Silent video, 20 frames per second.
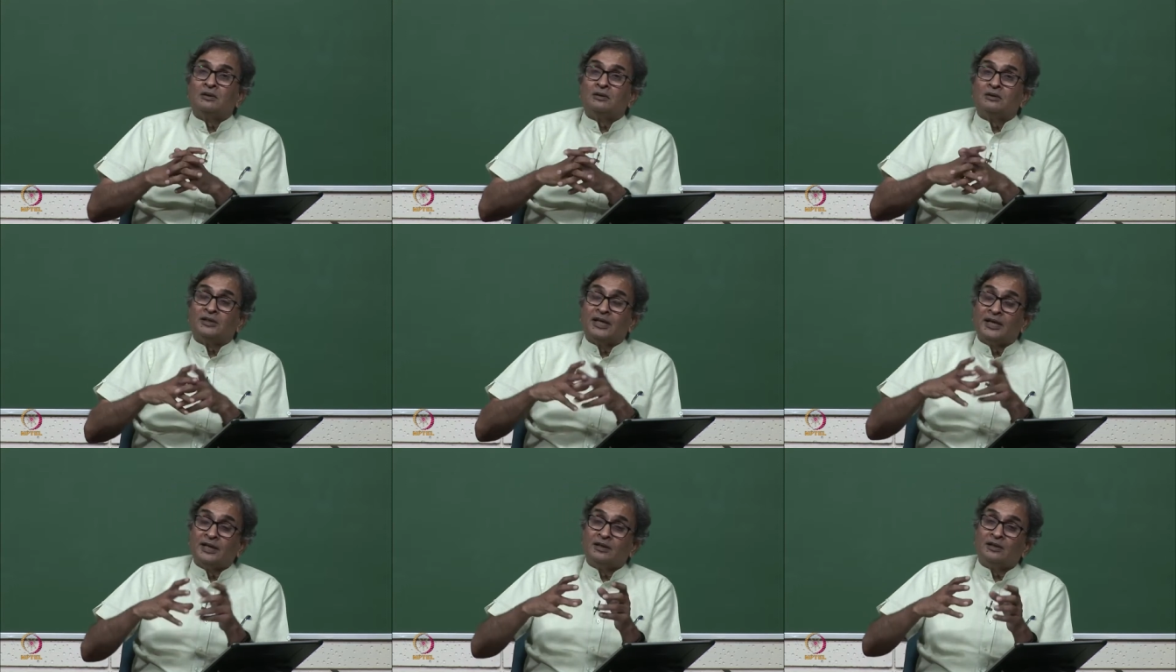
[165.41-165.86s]

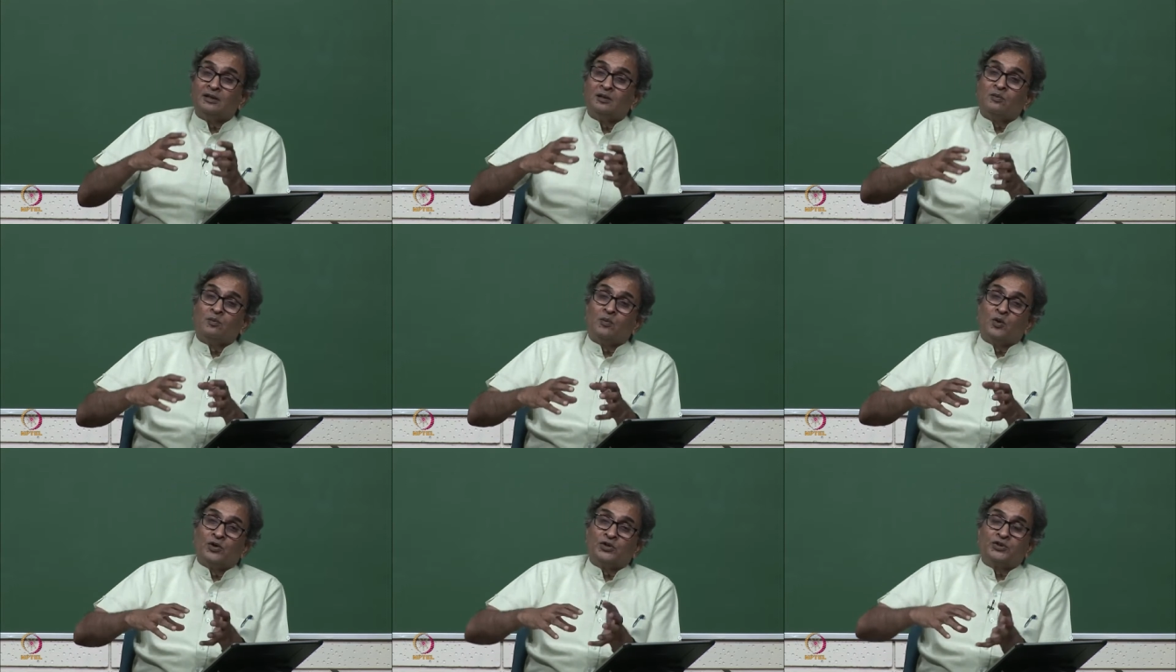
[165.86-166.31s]
then the
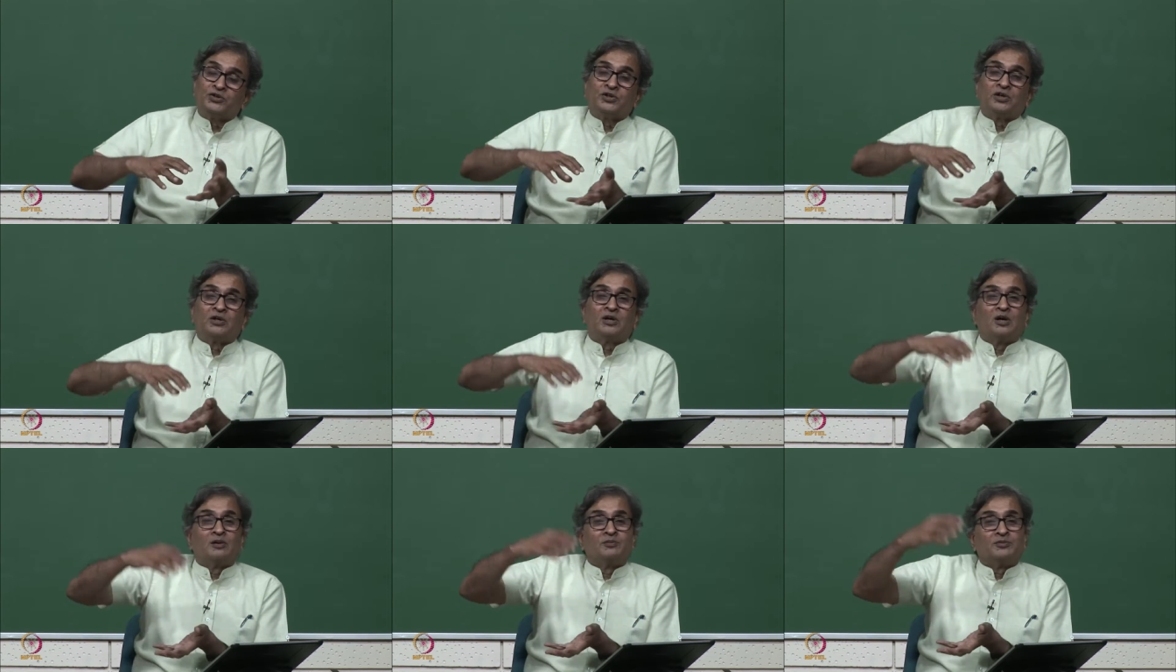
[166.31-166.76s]

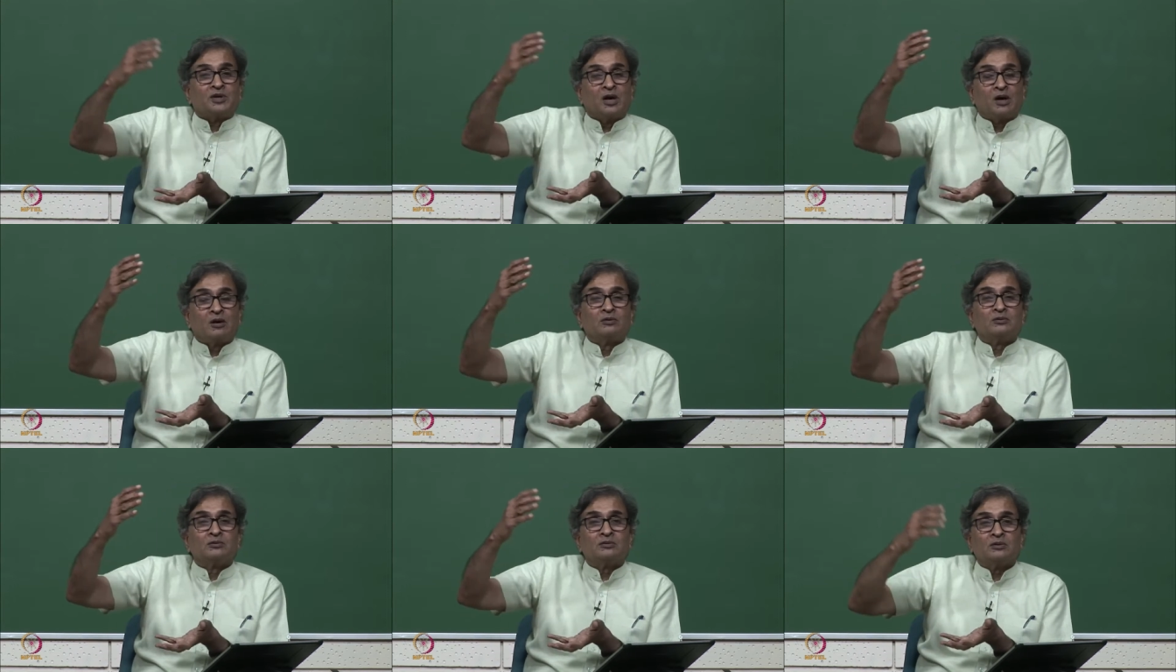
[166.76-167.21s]
moisture comes
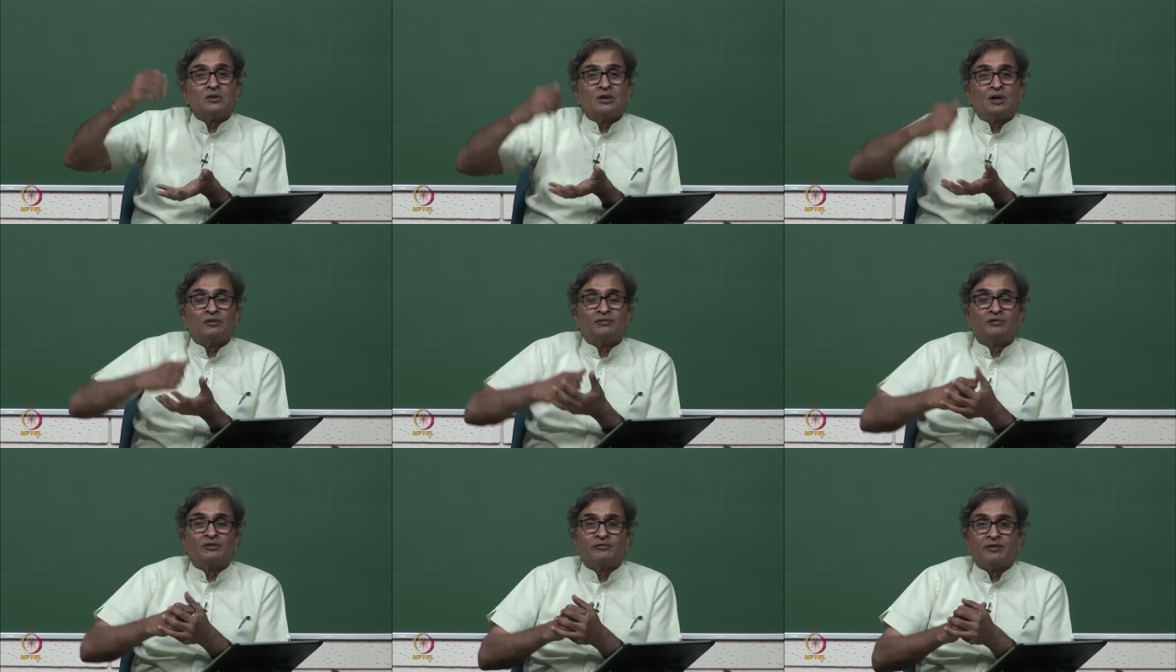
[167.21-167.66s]
out
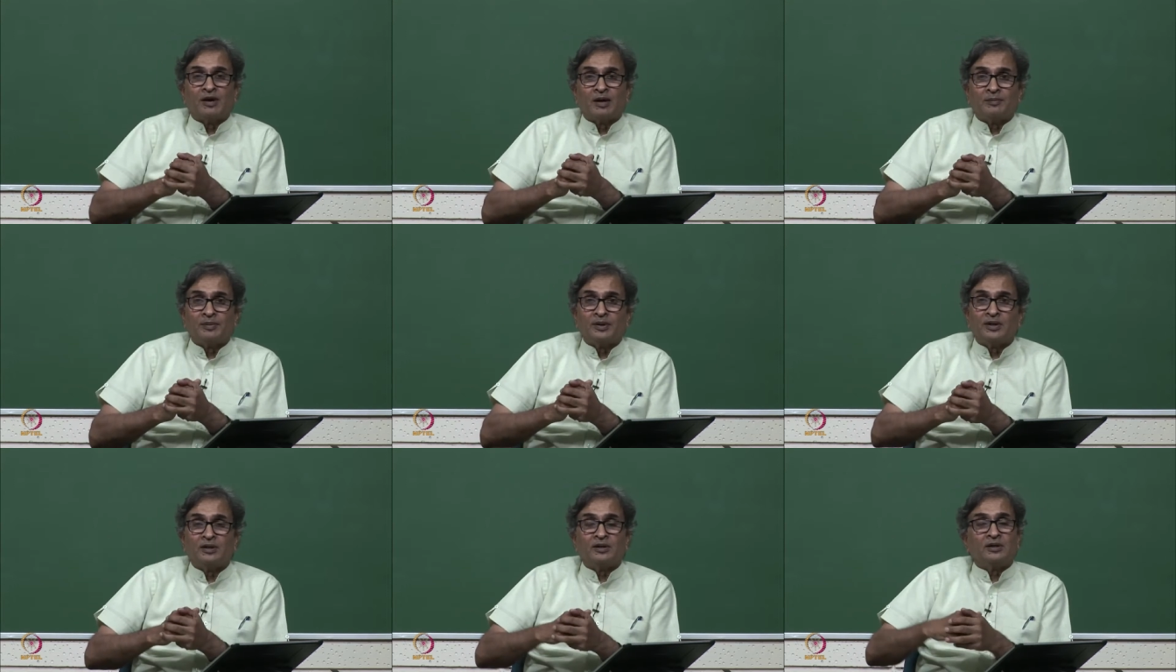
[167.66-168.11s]
of the
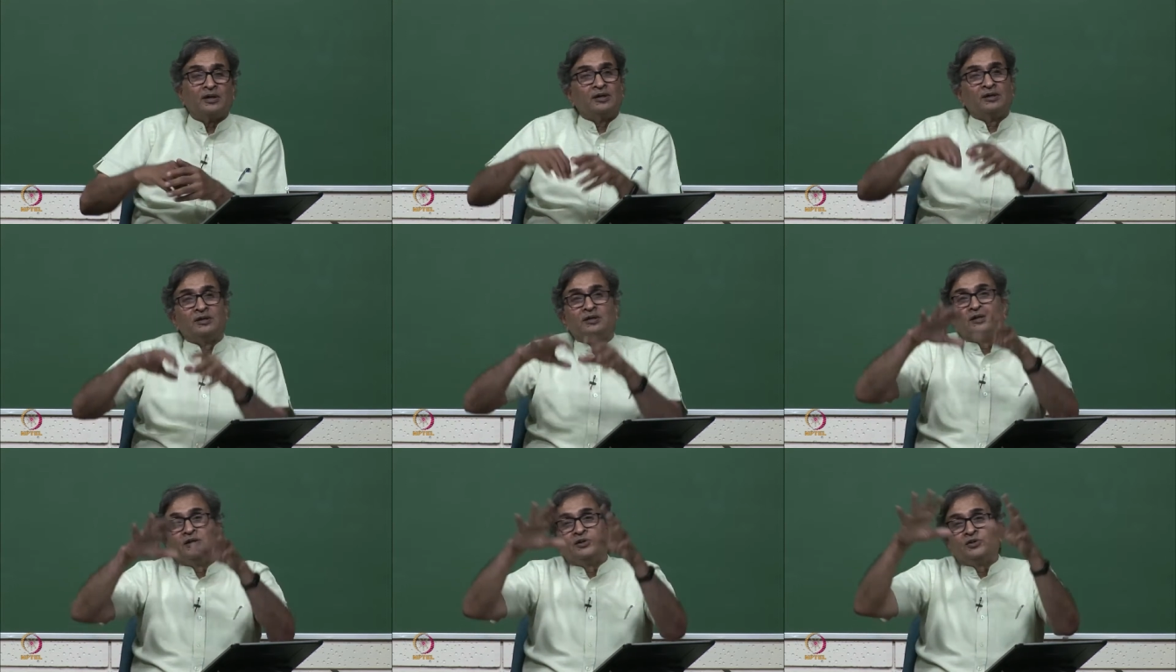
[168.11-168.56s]
fabric
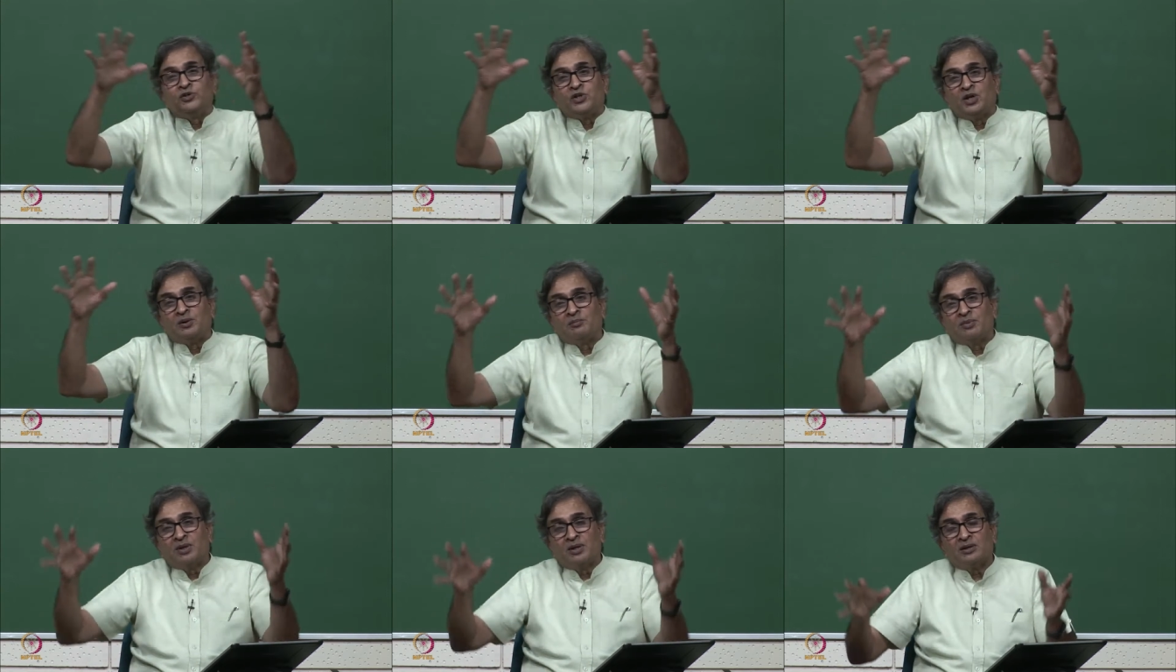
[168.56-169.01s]
in the
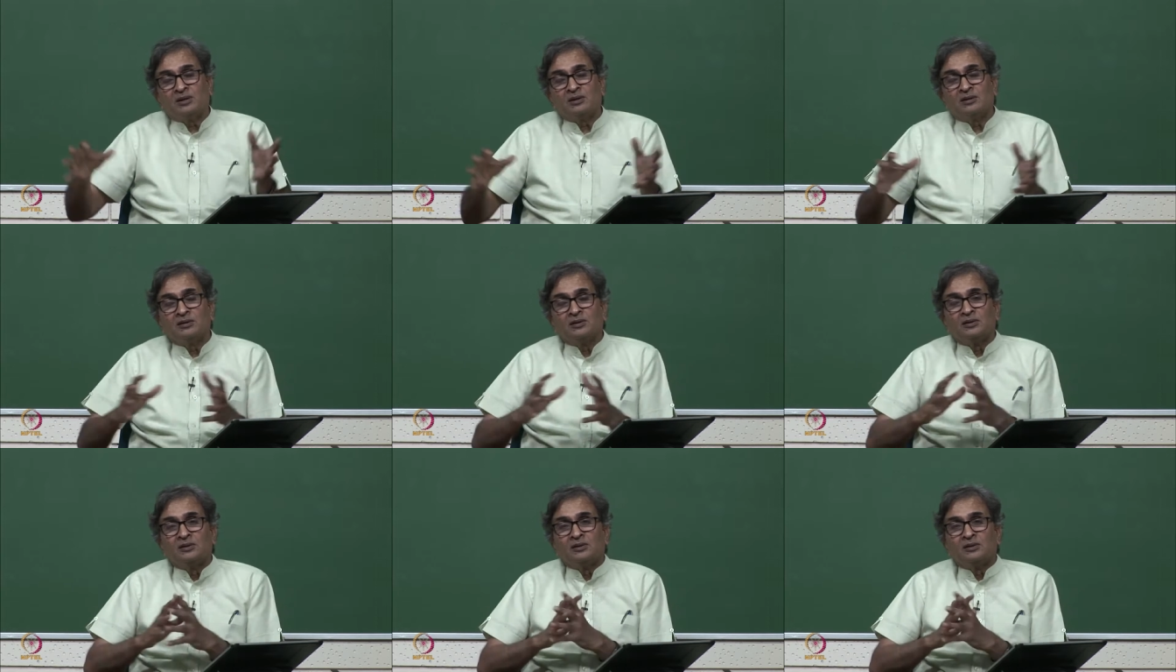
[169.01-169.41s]
chamber.